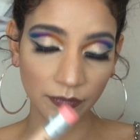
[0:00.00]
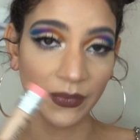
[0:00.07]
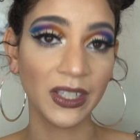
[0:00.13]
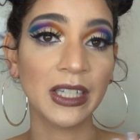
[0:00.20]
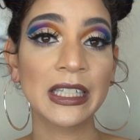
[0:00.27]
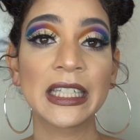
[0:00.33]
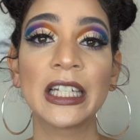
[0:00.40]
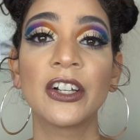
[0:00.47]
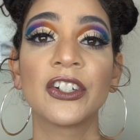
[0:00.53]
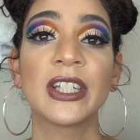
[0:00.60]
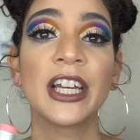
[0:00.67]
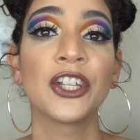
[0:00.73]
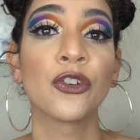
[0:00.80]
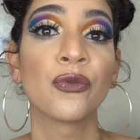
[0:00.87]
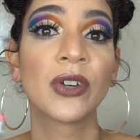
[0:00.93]
concealers
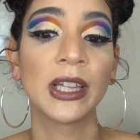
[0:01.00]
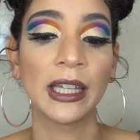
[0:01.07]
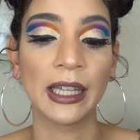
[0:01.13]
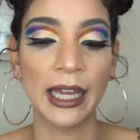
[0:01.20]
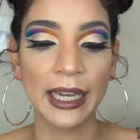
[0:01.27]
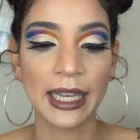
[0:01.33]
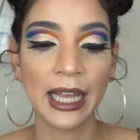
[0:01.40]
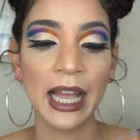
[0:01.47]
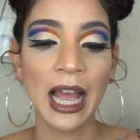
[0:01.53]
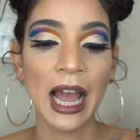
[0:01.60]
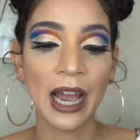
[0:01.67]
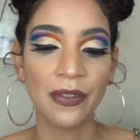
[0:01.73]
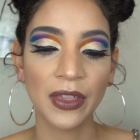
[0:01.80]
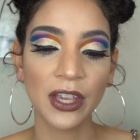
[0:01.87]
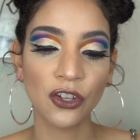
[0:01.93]
that you really like,
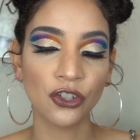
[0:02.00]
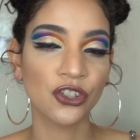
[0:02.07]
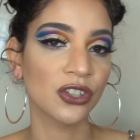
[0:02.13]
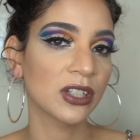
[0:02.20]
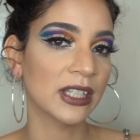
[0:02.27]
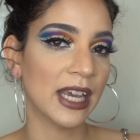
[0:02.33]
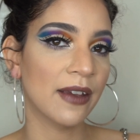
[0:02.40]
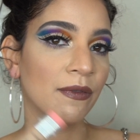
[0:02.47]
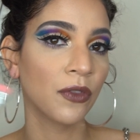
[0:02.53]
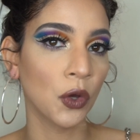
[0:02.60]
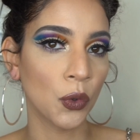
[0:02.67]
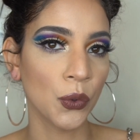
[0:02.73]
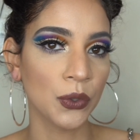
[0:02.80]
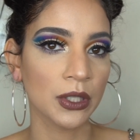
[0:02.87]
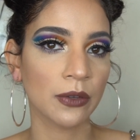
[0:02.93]
I think you should save
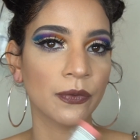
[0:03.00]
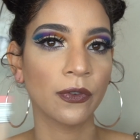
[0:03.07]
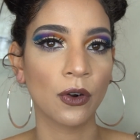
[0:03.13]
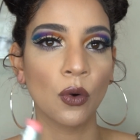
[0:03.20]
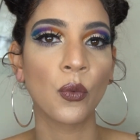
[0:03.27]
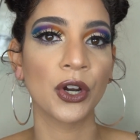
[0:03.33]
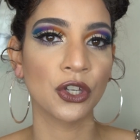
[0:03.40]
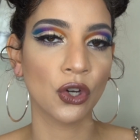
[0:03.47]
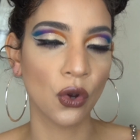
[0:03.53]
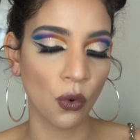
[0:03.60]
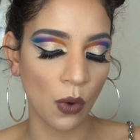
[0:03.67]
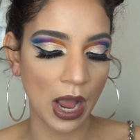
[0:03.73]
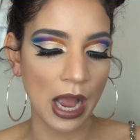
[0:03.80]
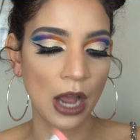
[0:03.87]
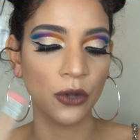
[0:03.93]
those for when you
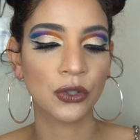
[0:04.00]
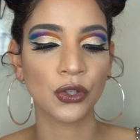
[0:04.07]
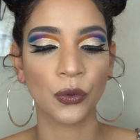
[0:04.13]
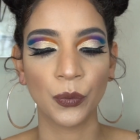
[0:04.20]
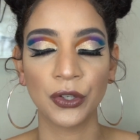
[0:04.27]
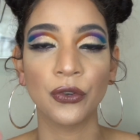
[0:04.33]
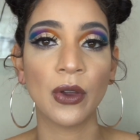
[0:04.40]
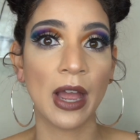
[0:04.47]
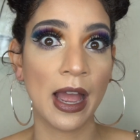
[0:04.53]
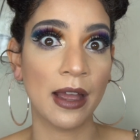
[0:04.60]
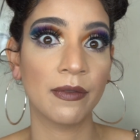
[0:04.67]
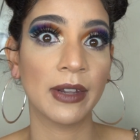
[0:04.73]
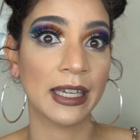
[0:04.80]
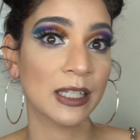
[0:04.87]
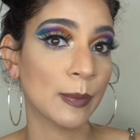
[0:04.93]
go out or when you
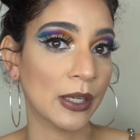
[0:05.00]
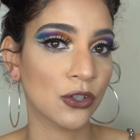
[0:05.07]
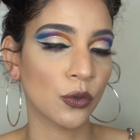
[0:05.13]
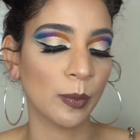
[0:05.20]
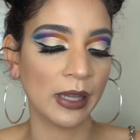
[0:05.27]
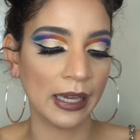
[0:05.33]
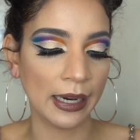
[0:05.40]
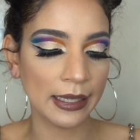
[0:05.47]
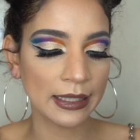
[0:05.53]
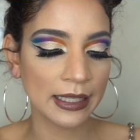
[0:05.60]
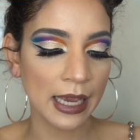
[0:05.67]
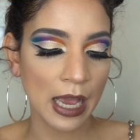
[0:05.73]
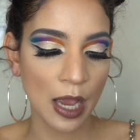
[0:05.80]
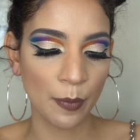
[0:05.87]
have like special plans.